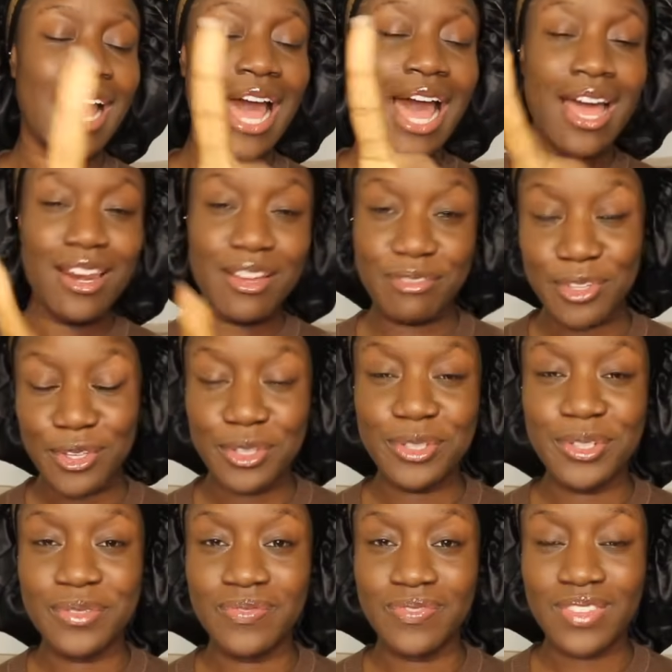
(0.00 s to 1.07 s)
I love
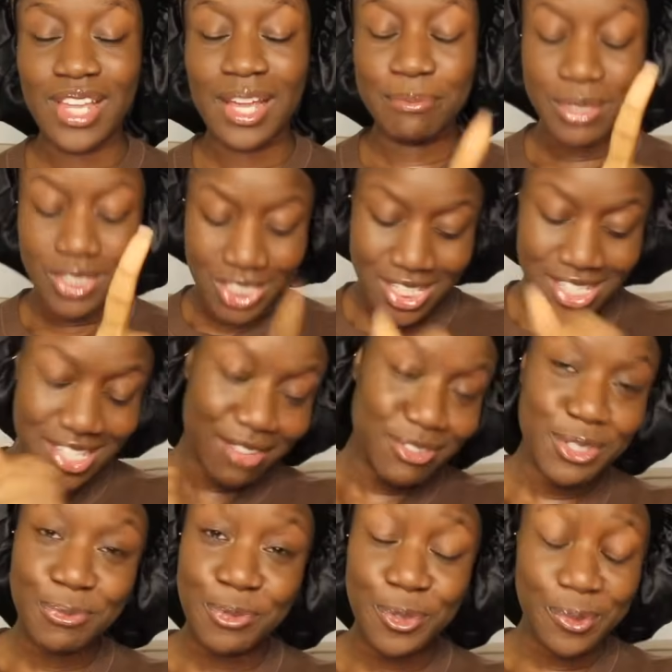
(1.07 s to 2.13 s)
you, but Jesus
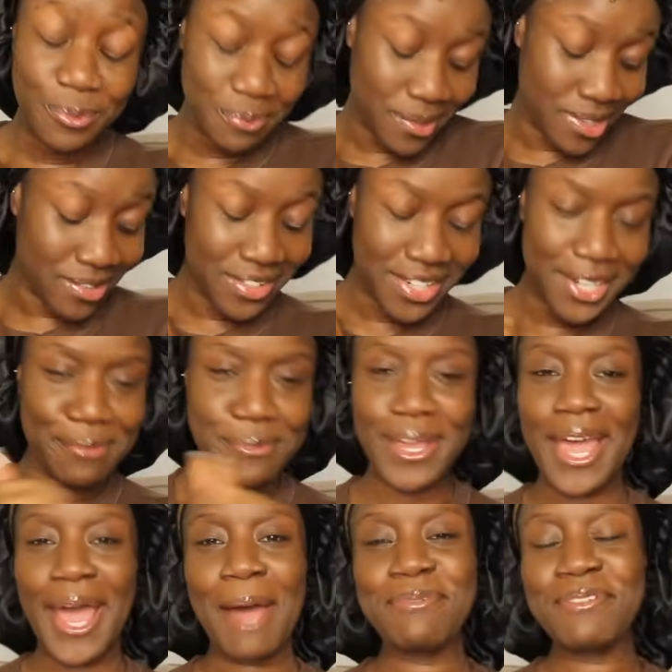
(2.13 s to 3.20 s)
loves you more, period. But
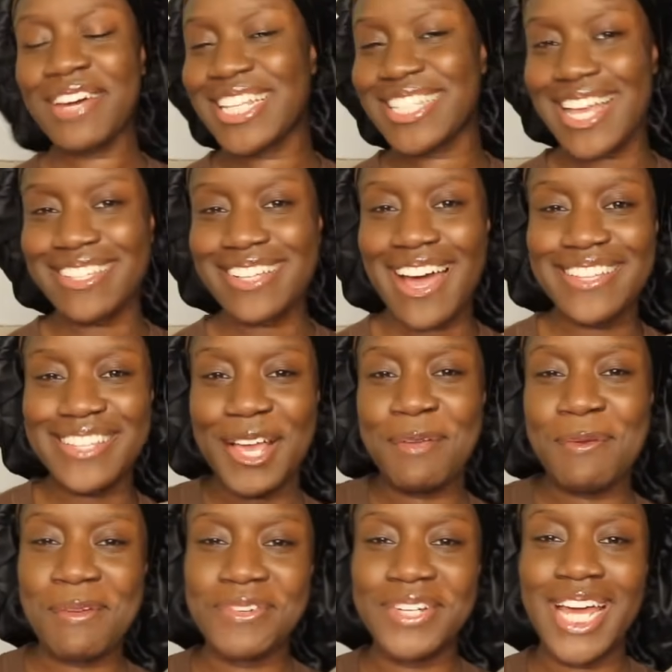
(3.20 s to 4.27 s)
yeah, happy Valentine's, guys. I
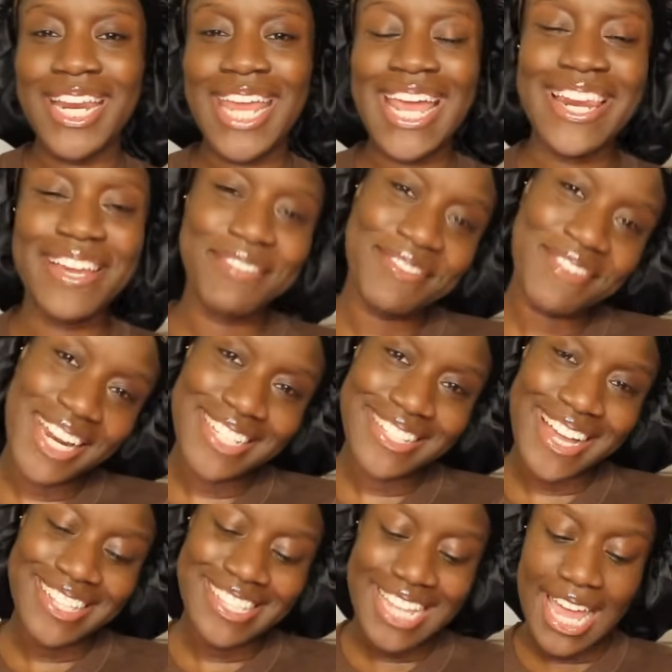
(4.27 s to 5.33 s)
hope everyone had a lovely
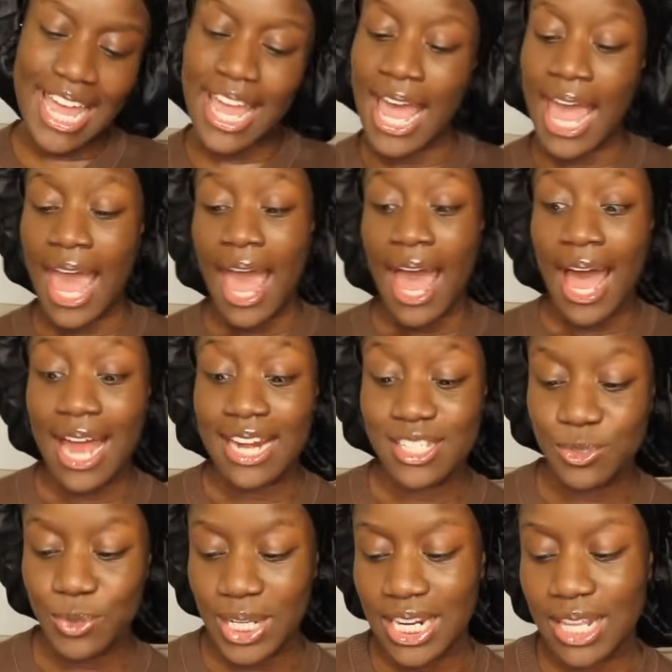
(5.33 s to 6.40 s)
Valentine's Day. I need
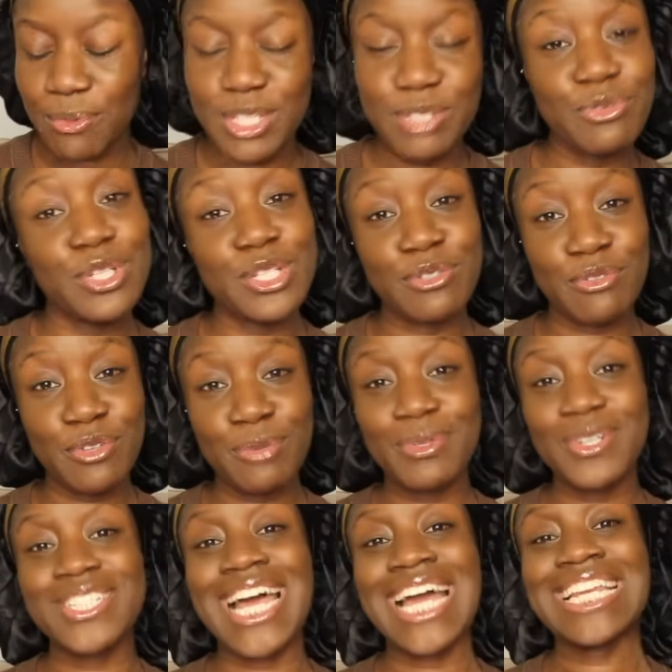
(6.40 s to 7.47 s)
to quickly whiz through this review
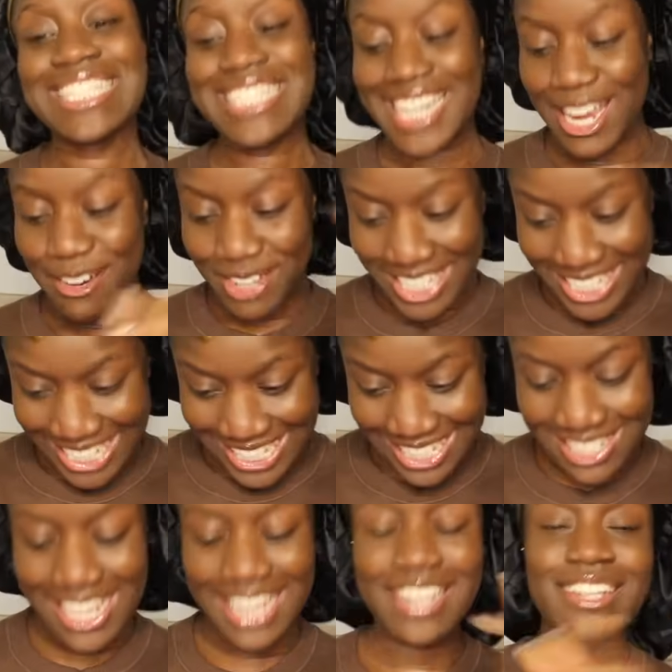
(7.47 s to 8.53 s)
because I need to get ready the
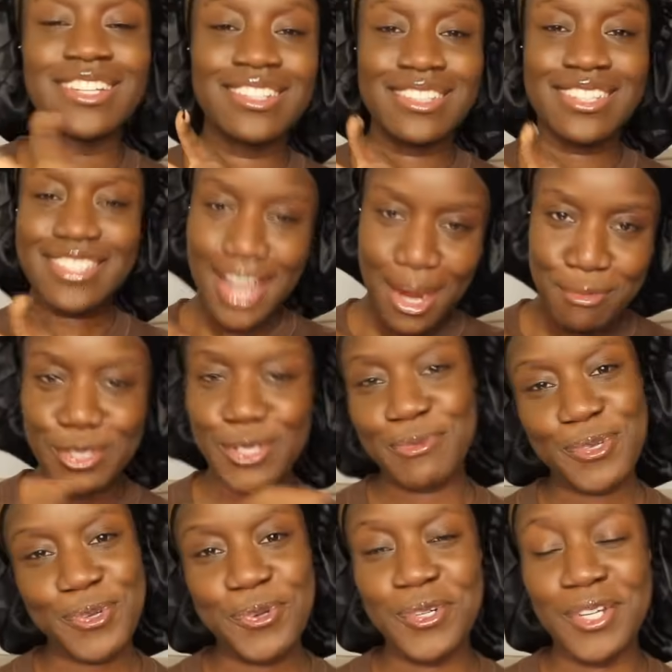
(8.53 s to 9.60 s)
second this camera
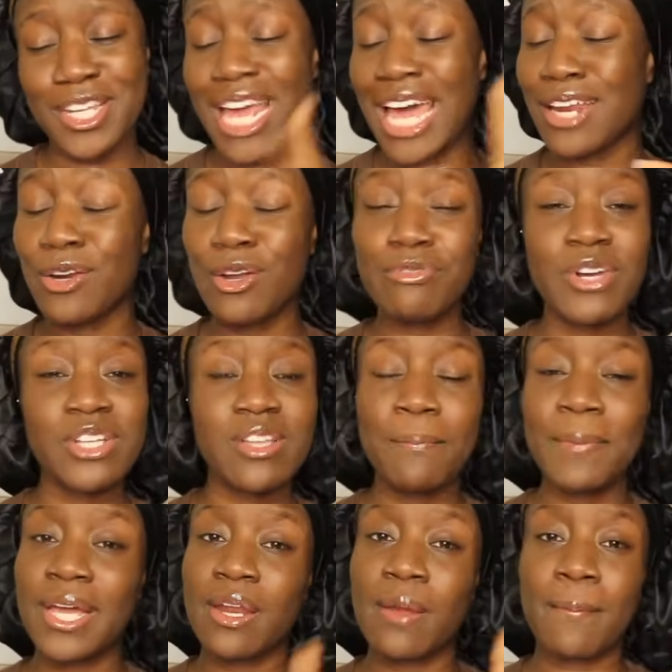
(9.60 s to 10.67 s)
stops recording. And a lot for us to
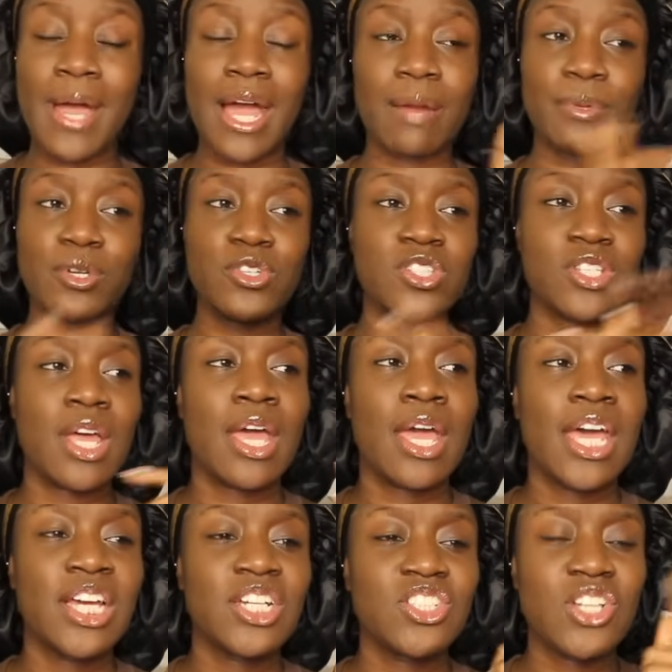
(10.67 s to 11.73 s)
unpick and unpack because
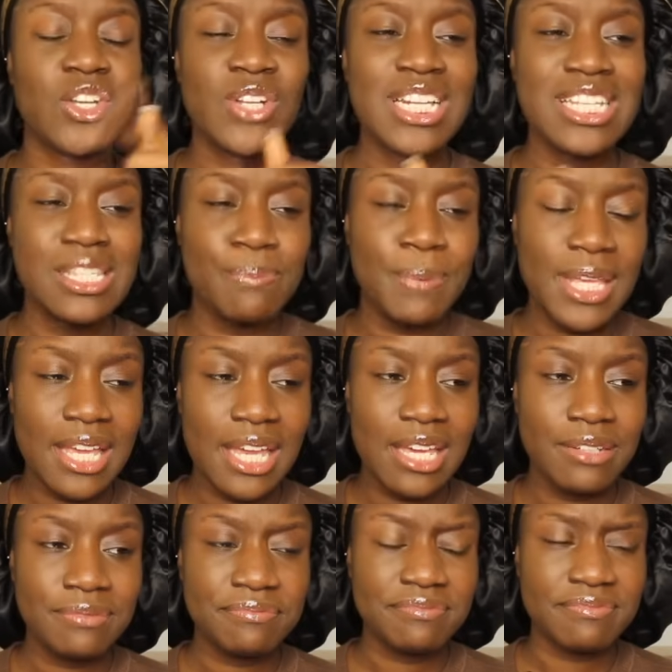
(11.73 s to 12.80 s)
generally
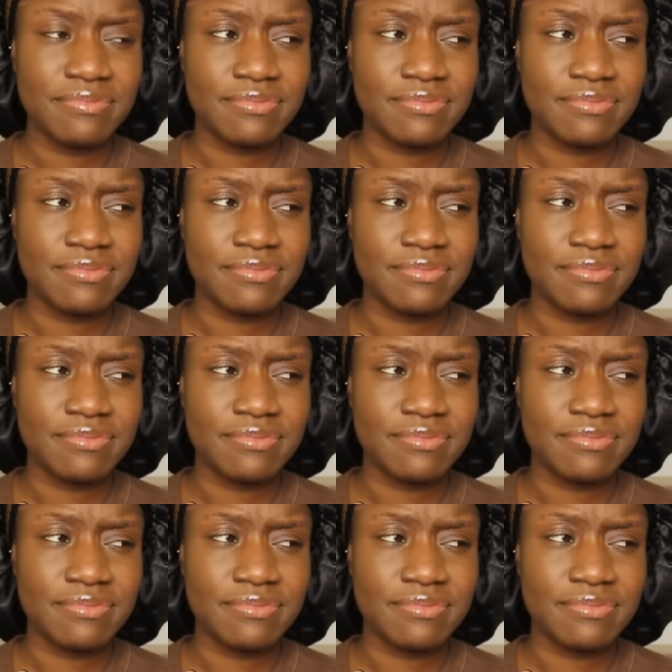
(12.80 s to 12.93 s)
speaking,